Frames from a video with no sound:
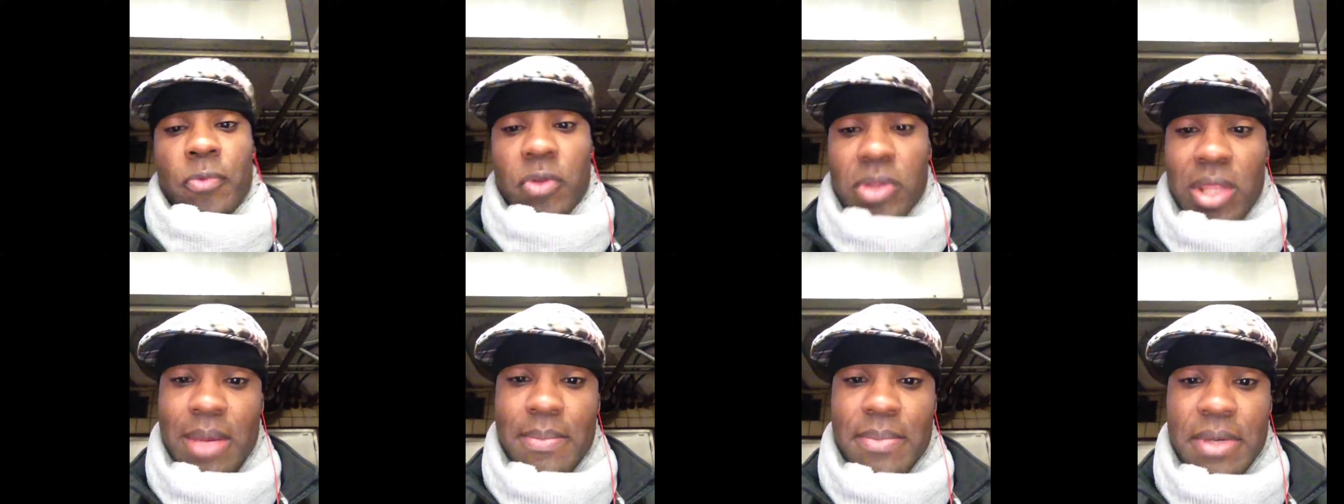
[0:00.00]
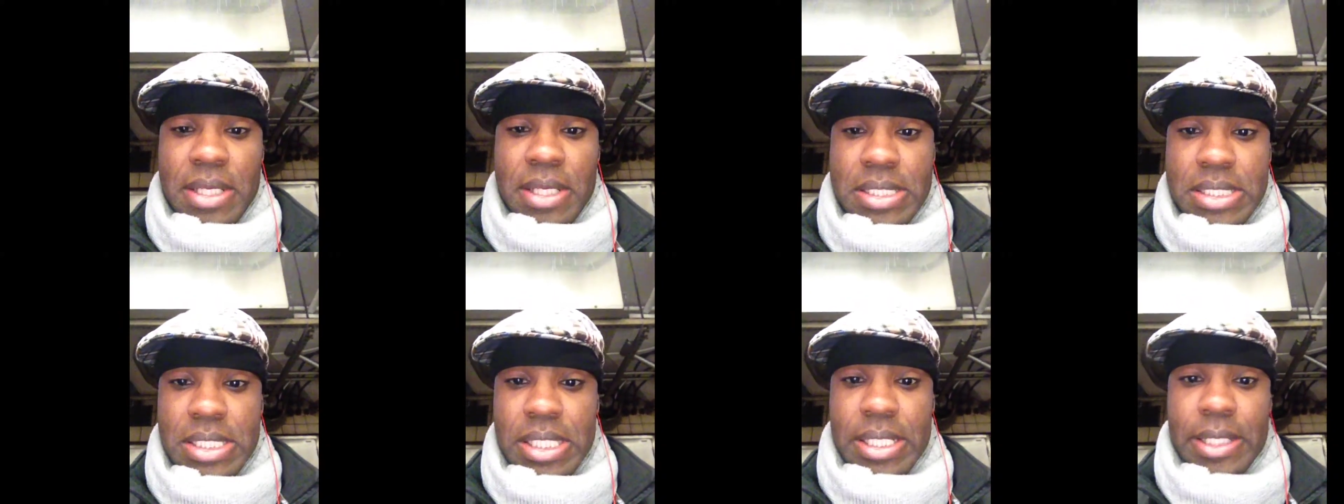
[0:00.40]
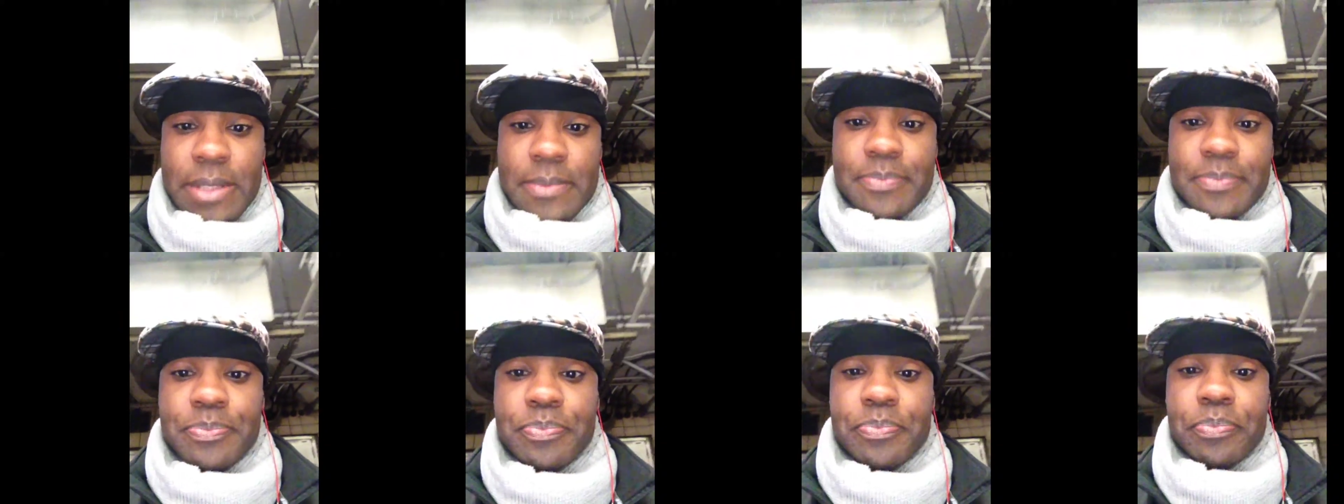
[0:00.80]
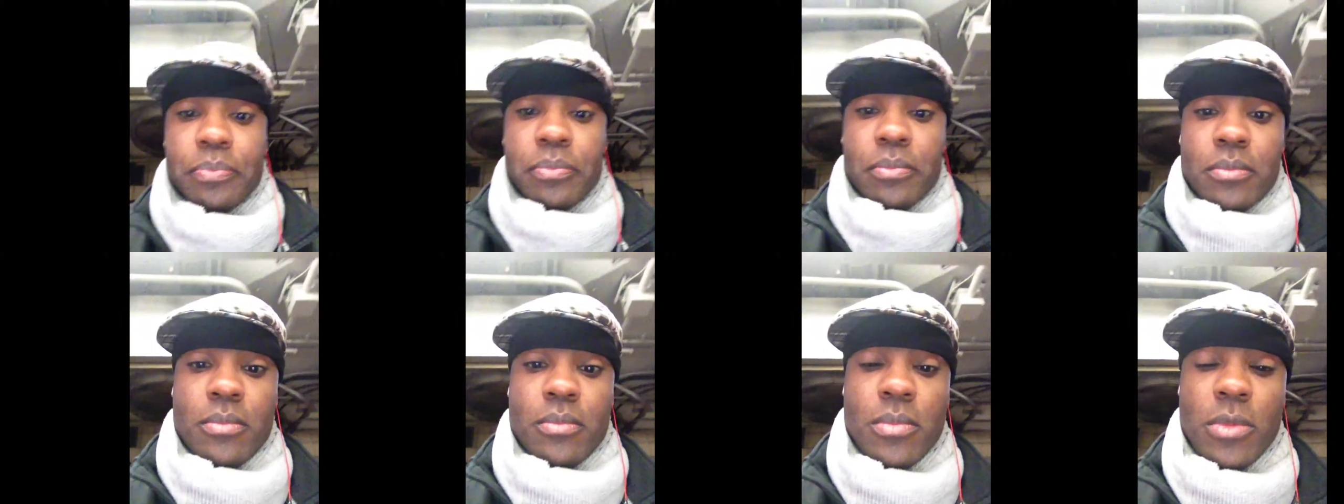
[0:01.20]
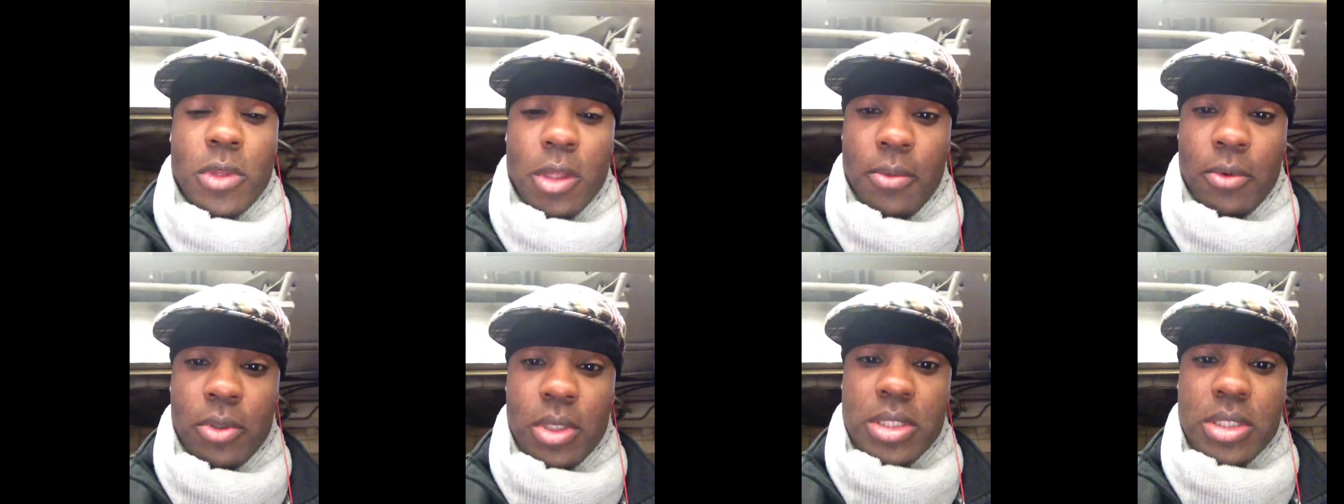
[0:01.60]
with that being said,
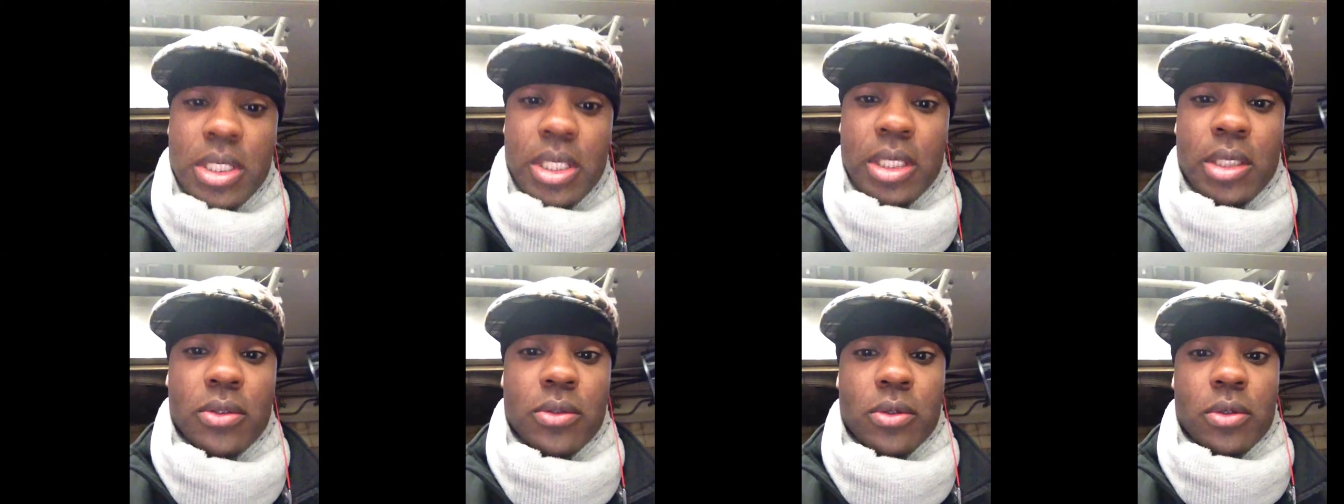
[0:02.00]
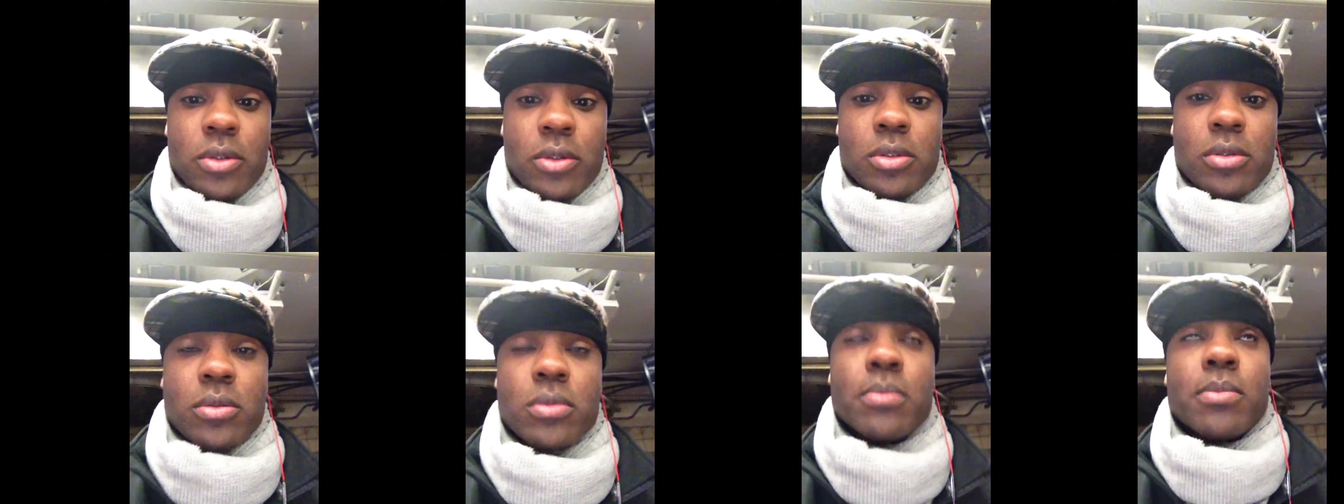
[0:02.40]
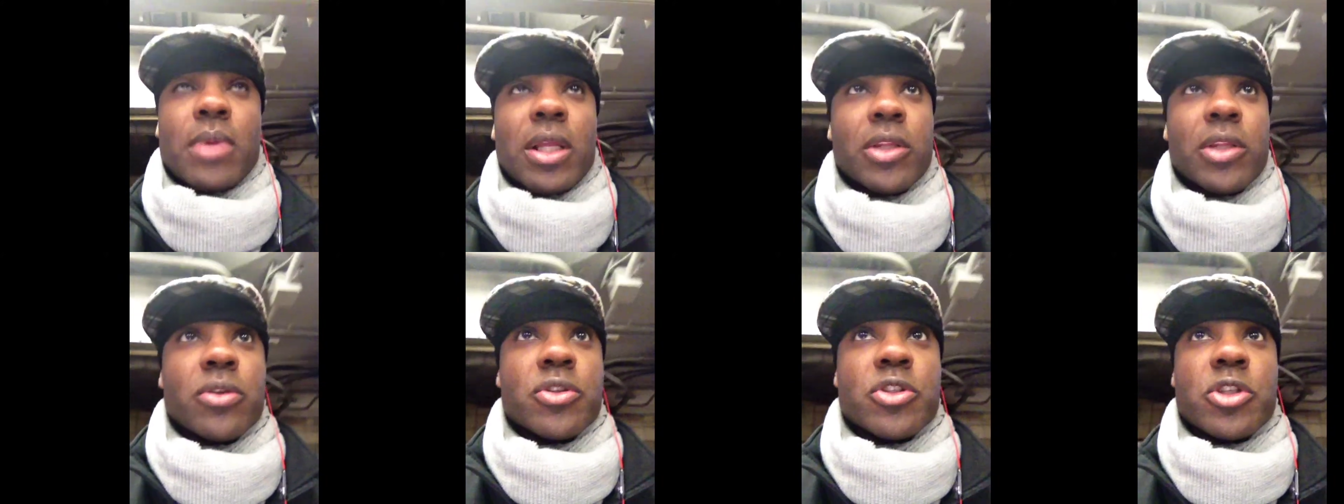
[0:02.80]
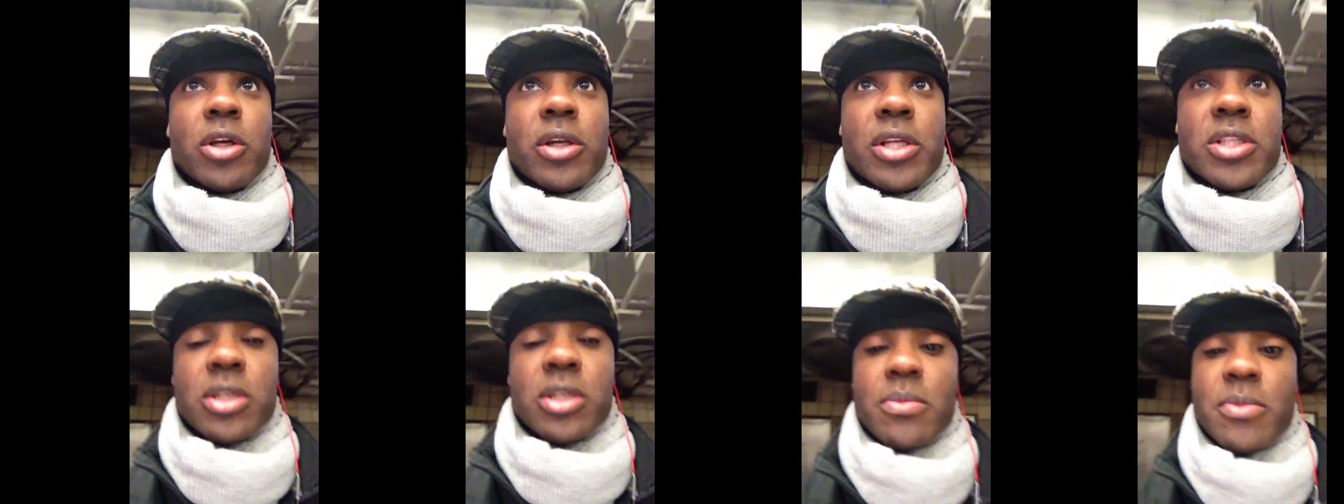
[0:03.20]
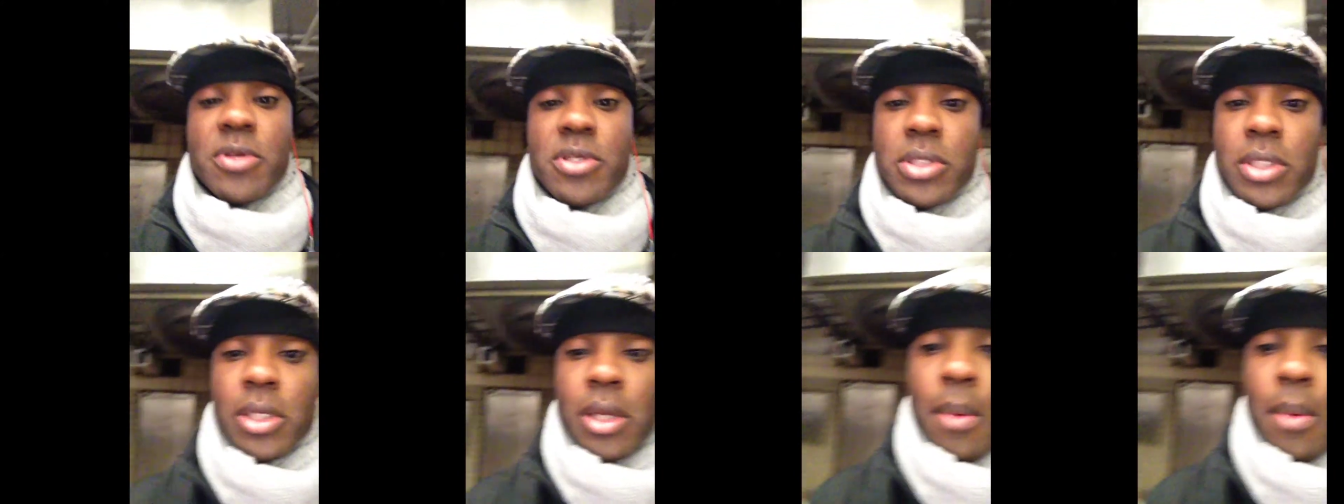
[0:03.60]
I'm going to take you through my little journey to the
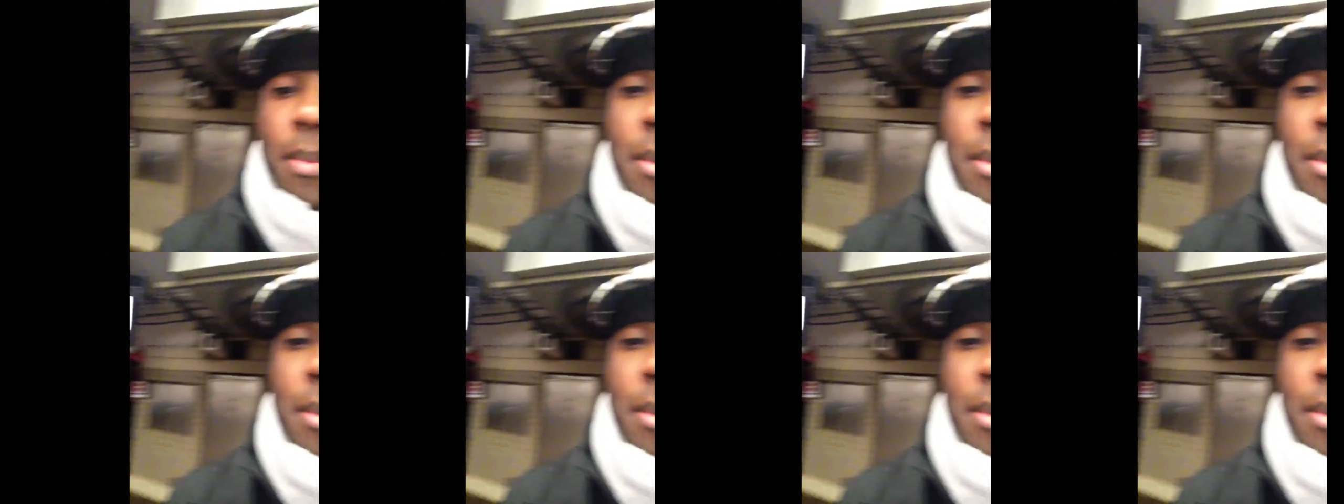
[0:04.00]
museum.